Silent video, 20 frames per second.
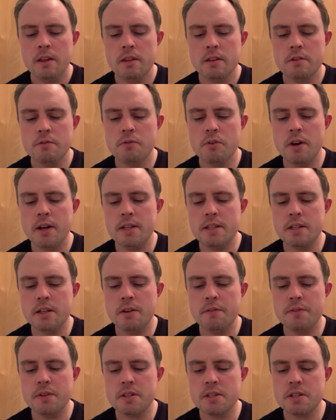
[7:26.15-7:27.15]
The rising
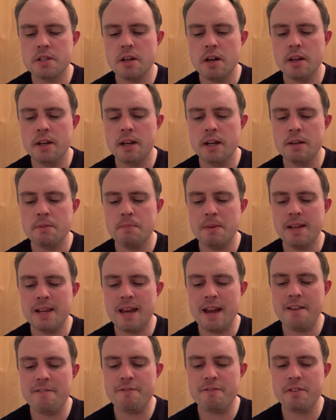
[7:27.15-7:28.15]
of the sun had made
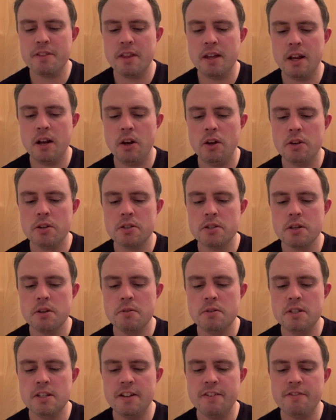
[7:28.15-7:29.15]
everything look
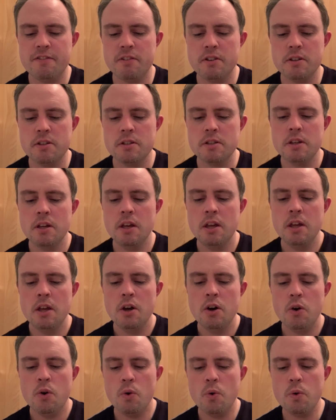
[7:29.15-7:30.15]
so different.
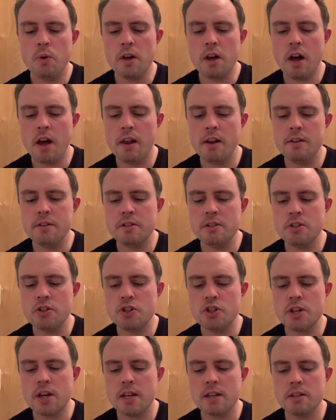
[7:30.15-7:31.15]
All colours and
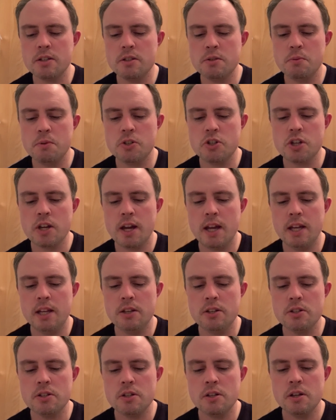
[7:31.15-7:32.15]
shadows were
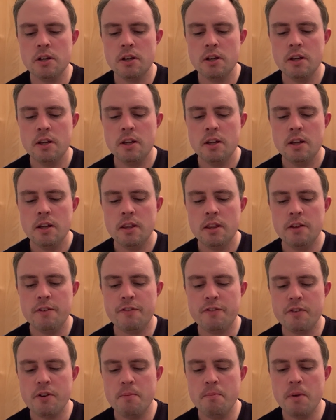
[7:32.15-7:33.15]
changed, that
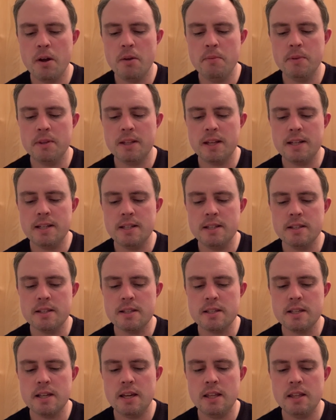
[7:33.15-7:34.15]
for a moment they didn't
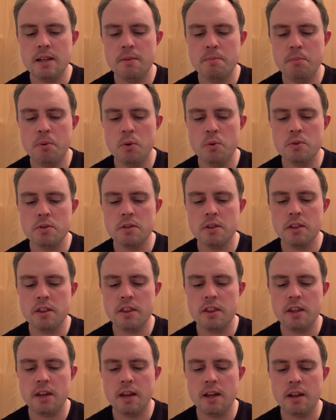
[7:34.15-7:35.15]
see the important
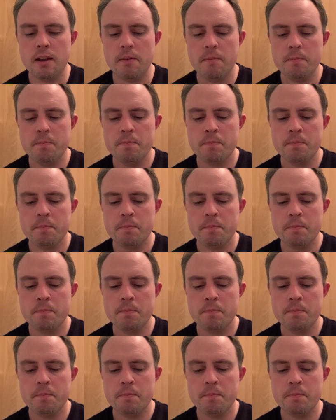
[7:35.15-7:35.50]
thing.